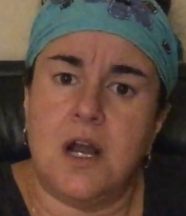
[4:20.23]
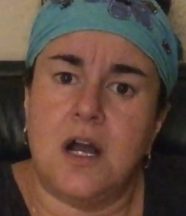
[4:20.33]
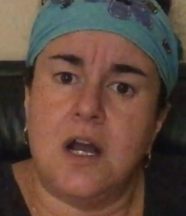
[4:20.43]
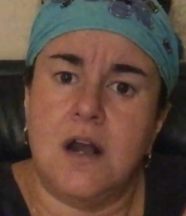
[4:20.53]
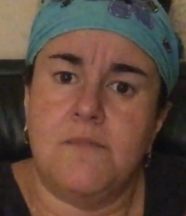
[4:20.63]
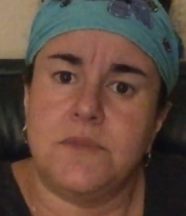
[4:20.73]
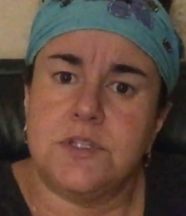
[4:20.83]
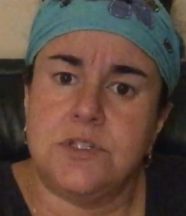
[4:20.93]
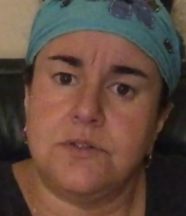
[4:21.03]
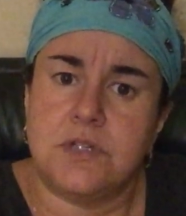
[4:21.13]

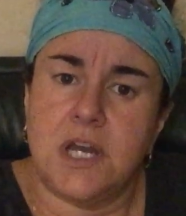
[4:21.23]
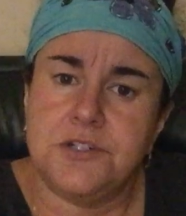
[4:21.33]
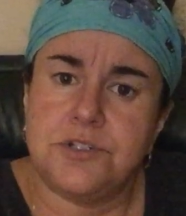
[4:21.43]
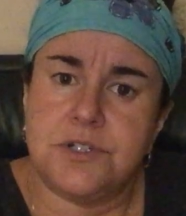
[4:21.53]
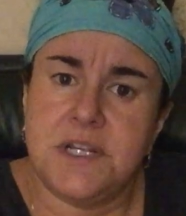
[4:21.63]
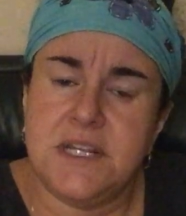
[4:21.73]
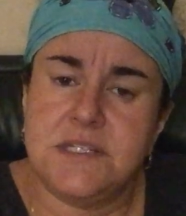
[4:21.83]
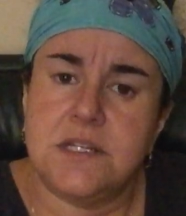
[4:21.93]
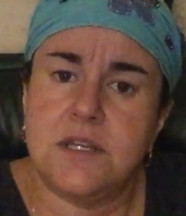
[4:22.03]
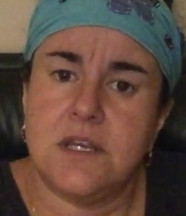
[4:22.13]
to
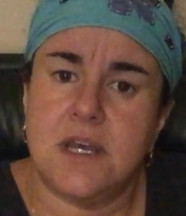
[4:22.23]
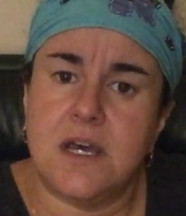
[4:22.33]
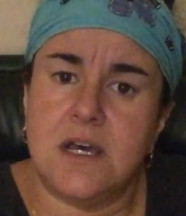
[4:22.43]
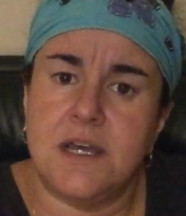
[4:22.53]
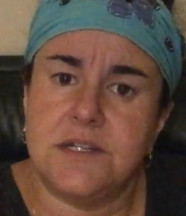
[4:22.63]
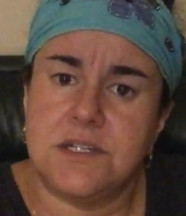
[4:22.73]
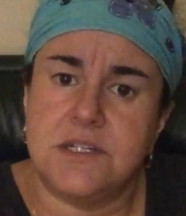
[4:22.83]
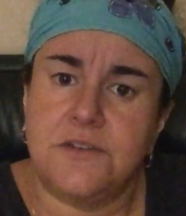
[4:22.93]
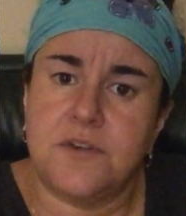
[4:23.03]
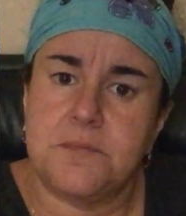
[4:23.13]
countries and to
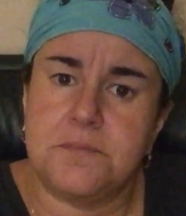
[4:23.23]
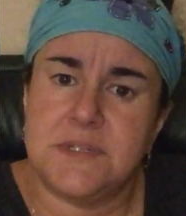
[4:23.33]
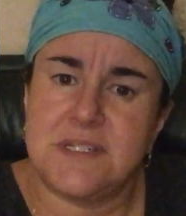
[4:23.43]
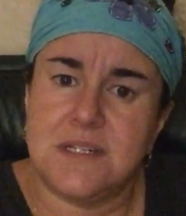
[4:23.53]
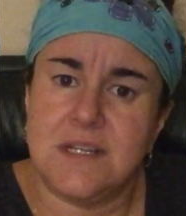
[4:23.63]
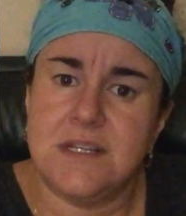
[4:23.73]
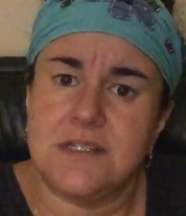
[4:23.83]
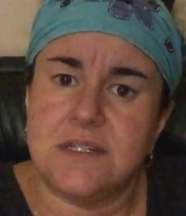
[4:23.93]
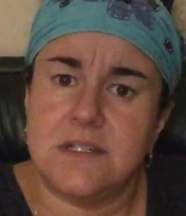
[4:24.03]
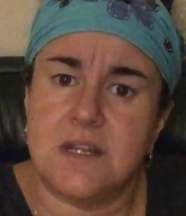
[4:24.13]
different
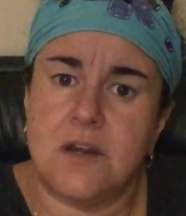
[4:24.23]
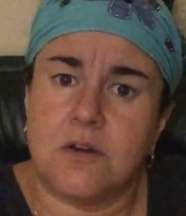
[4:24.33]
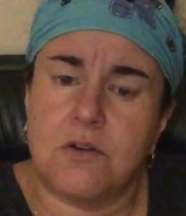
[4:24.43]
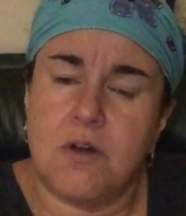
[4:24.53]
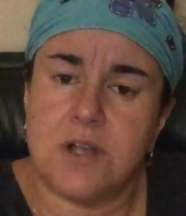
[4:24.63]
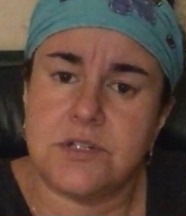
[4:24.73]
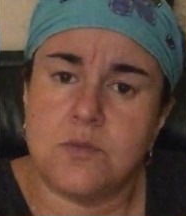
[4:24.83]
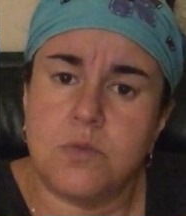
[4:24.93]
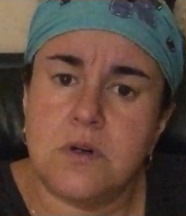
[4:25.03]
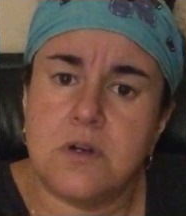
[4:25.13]
cities and across
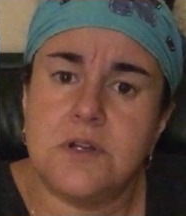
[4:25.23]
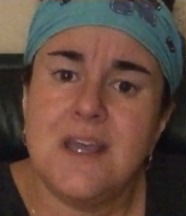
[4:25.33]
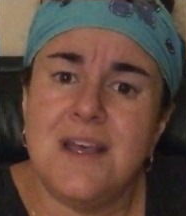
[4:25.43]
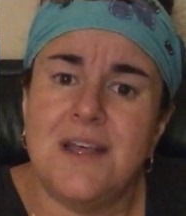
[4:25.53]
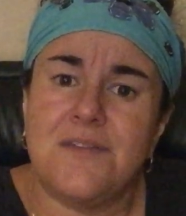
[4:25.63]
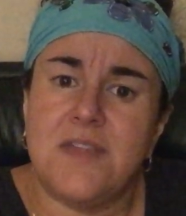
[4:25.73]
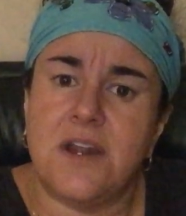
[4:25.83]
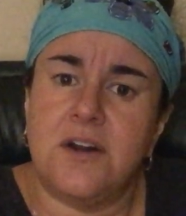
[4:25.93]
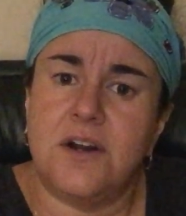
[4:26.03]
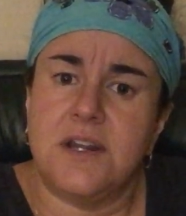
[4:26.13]
the world
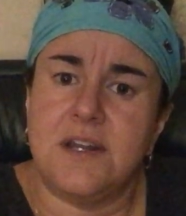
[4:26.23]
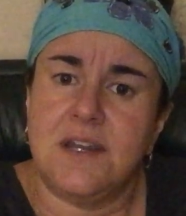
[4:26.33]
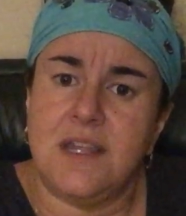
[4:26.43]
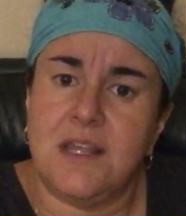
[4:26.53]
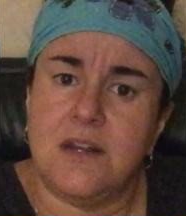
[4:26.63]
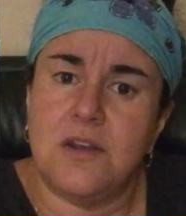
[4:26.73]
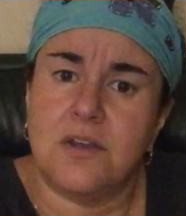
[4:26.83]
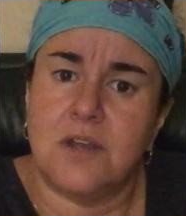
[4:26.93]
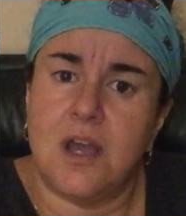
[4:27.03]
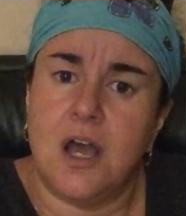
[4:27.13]
that are in need
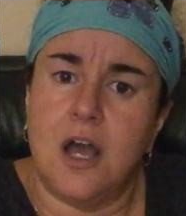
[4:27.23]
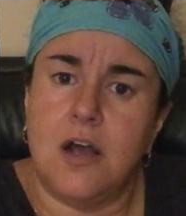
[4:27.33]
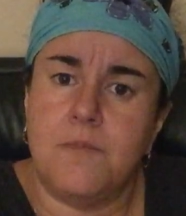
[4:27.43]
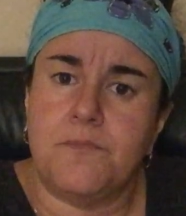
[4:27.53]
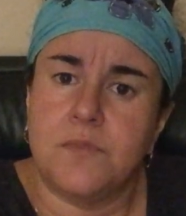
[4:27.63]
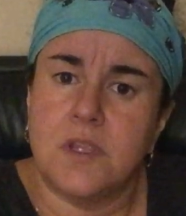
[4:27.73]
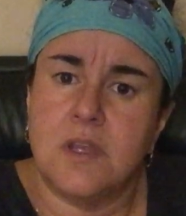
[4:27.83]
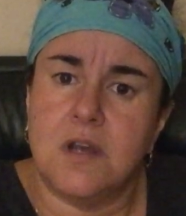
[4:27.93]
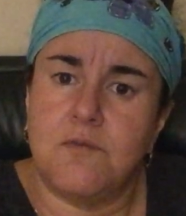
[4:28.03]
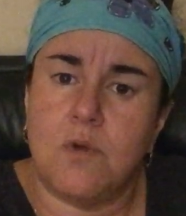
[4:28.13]

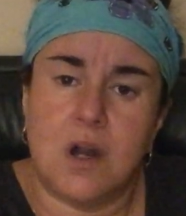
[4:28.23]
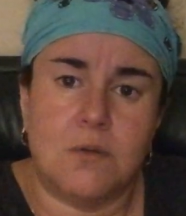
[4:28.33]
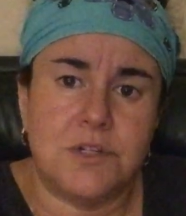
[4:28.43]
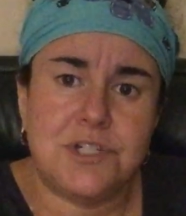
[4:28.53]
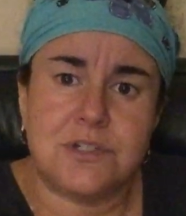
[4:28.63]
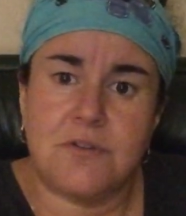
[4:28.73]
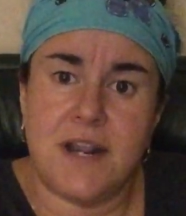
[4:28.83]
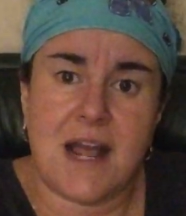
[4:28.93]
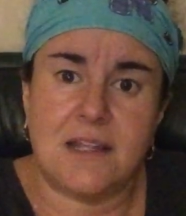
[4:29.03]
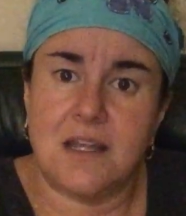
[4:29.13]
of water, which is
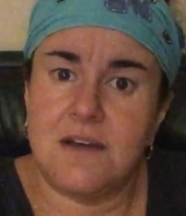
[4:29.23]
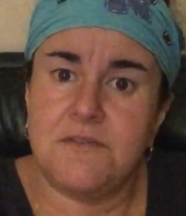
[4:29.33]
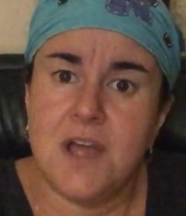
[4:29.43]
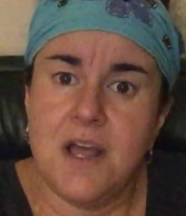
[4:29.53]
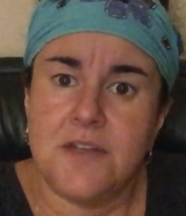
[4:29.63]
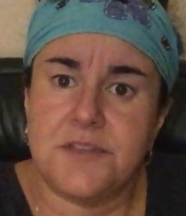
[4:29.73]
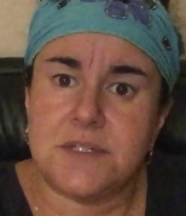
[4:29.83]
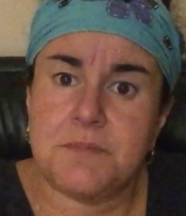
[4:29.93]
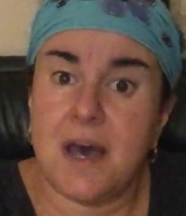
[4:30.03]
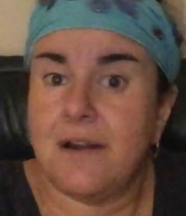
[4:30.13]
great. I love
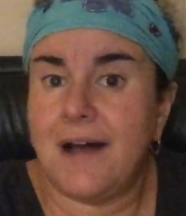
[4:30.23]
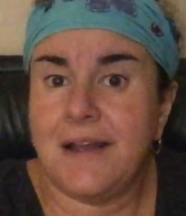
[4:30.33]
this bottle.